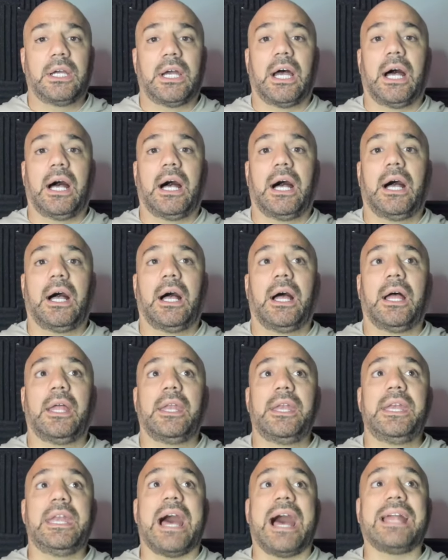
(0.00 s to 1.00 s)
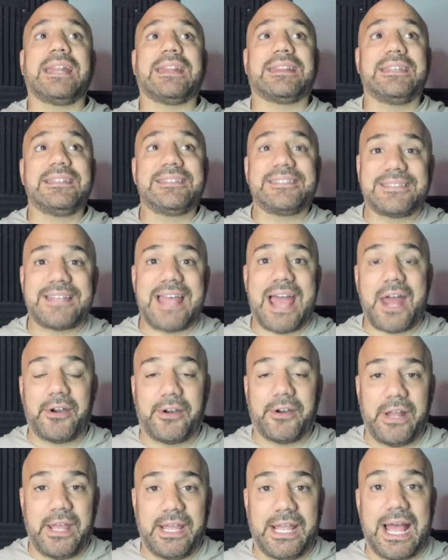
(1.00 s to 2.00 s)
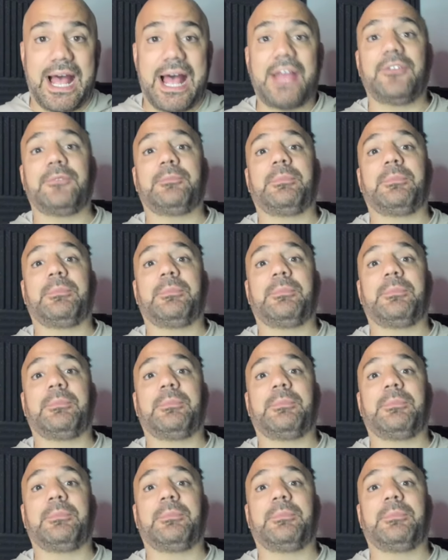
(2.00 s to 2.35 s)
Not this Saturday, guys,